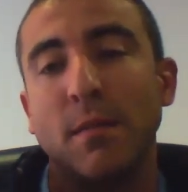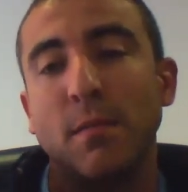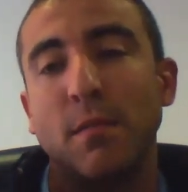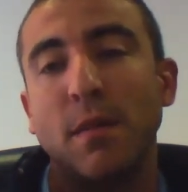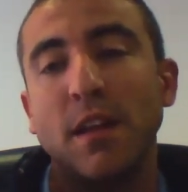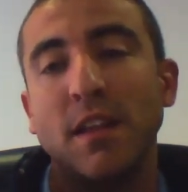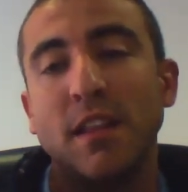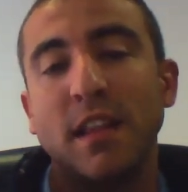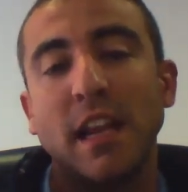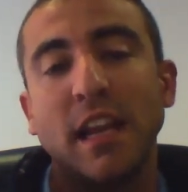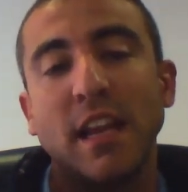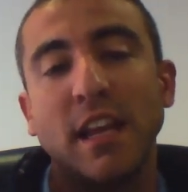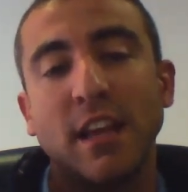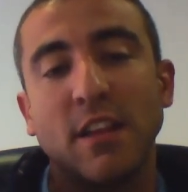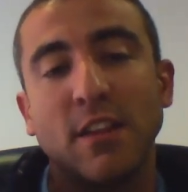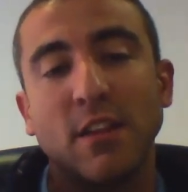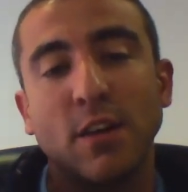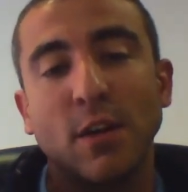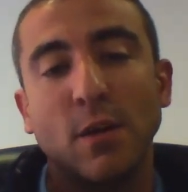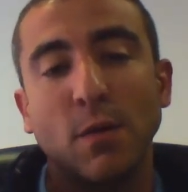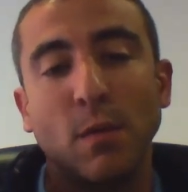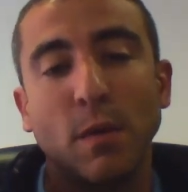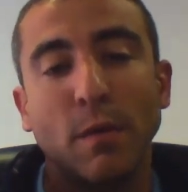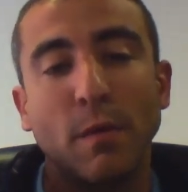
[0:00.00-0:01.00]
please let us
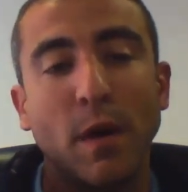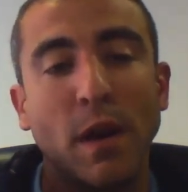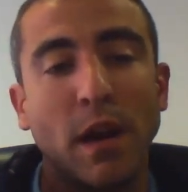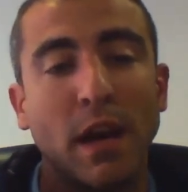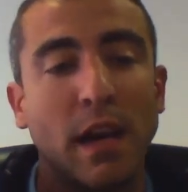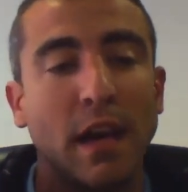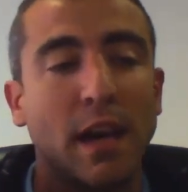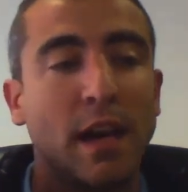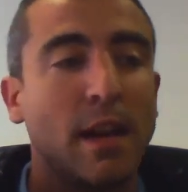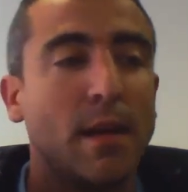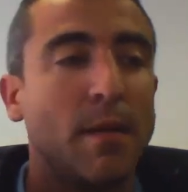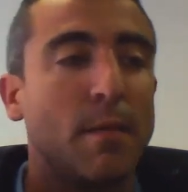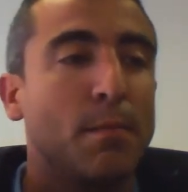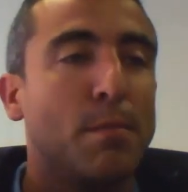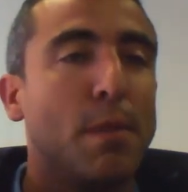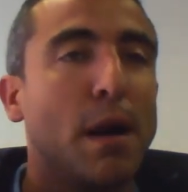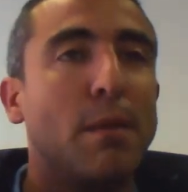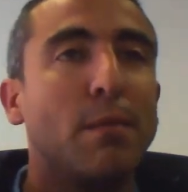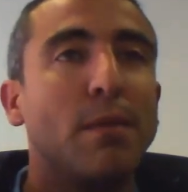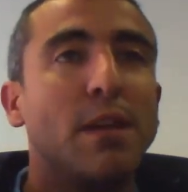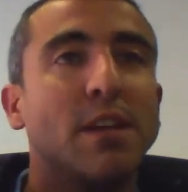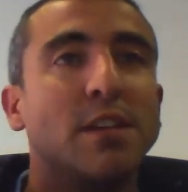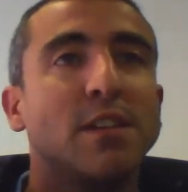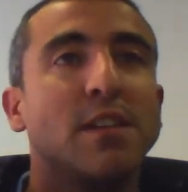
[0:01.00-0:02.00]
know. We will
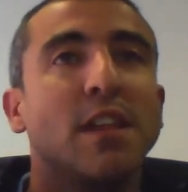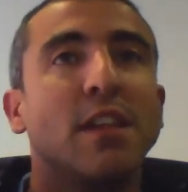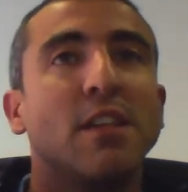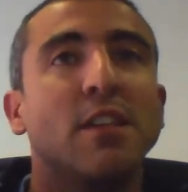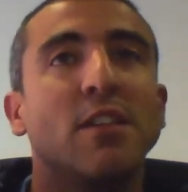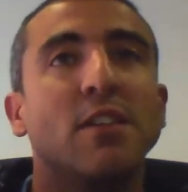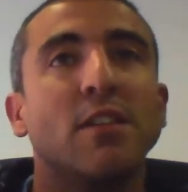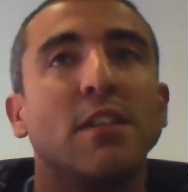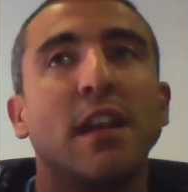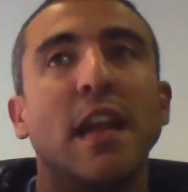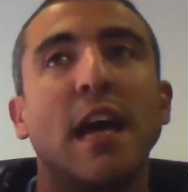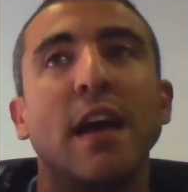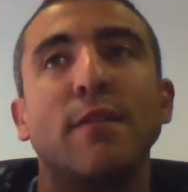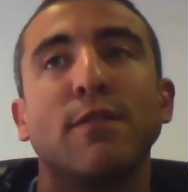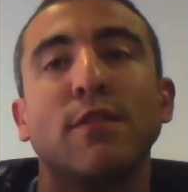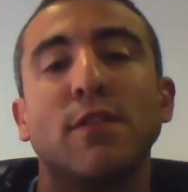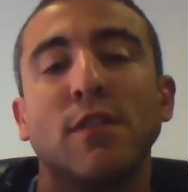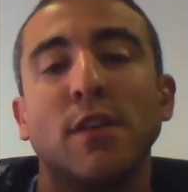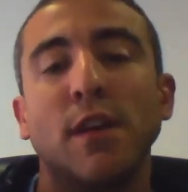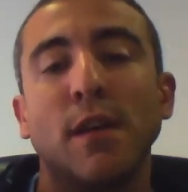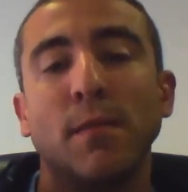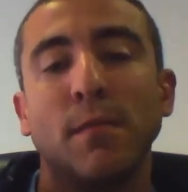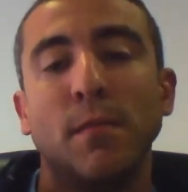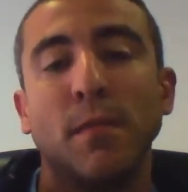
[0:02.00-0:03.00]
publish this live
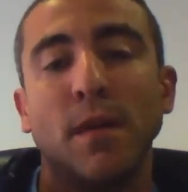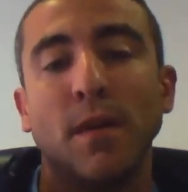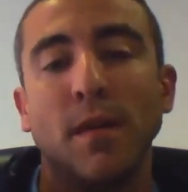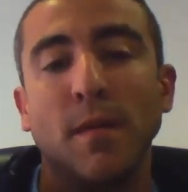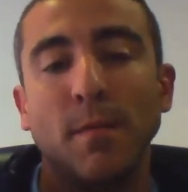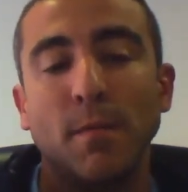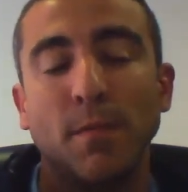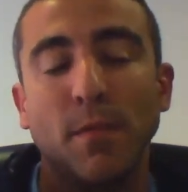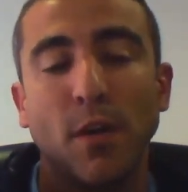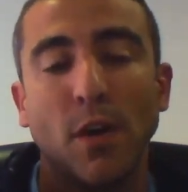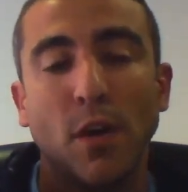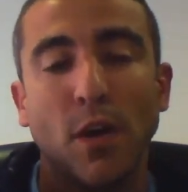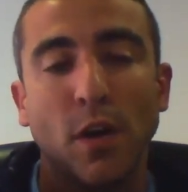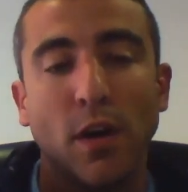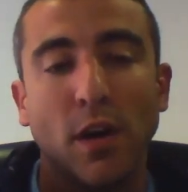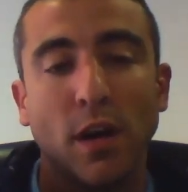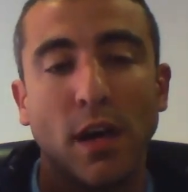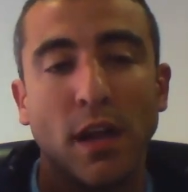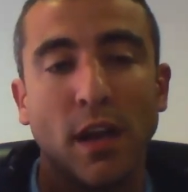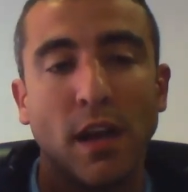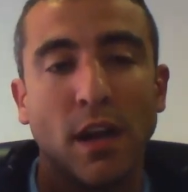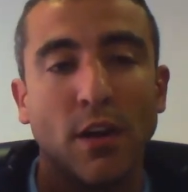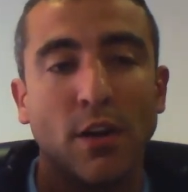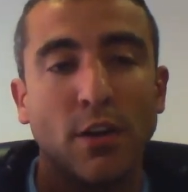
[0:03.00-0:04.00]
stream
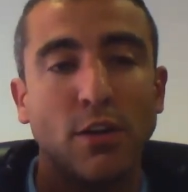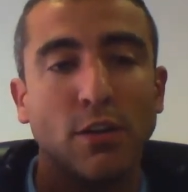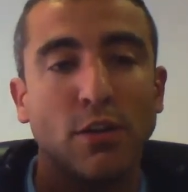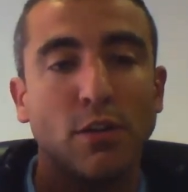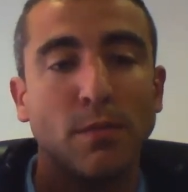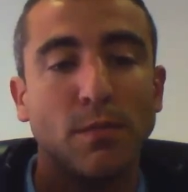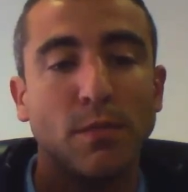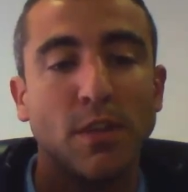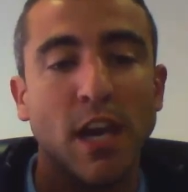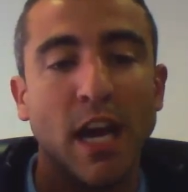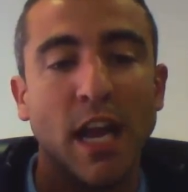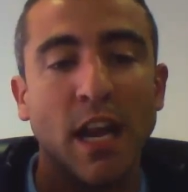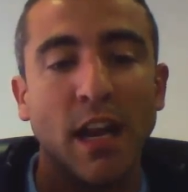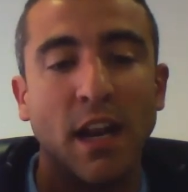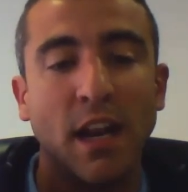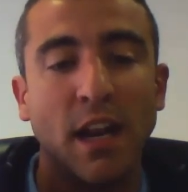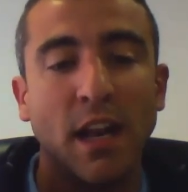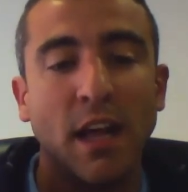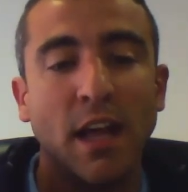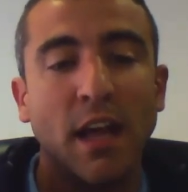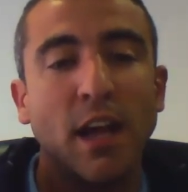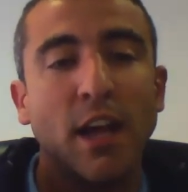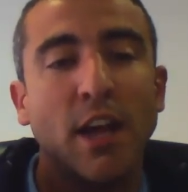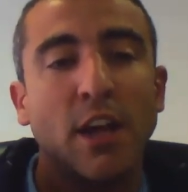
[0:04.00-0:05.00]
in our YouTube channel.